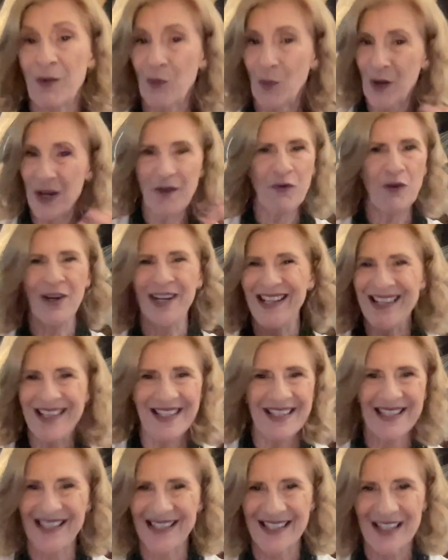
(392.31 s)
whatever it
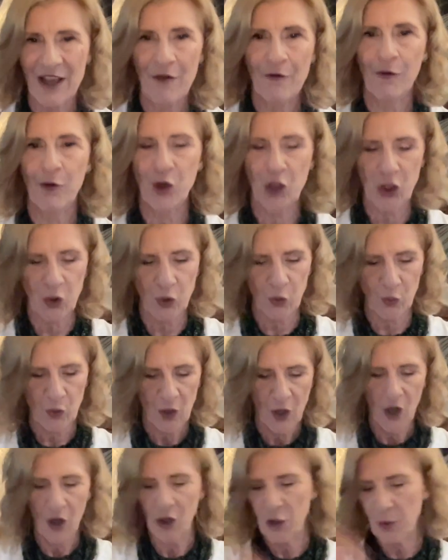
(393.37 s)
is for you
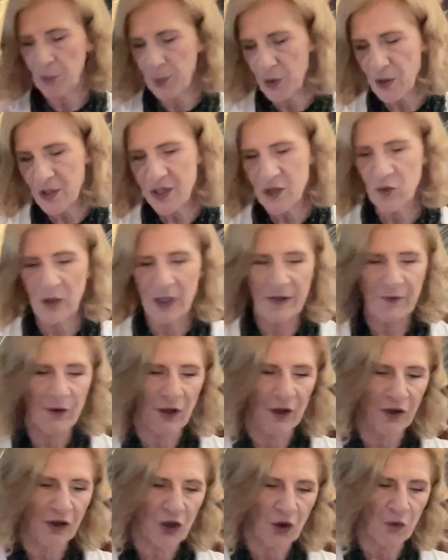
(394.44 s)
on a personal level,
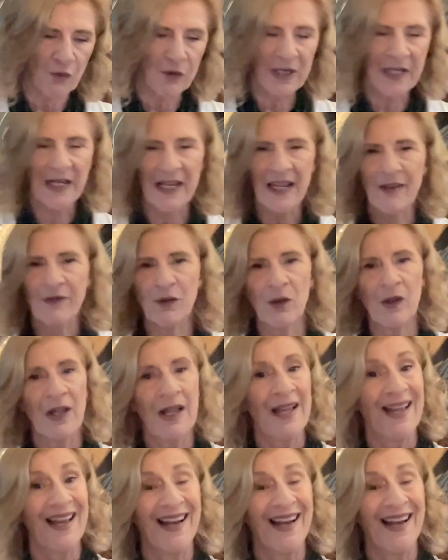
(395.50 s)
on a career level,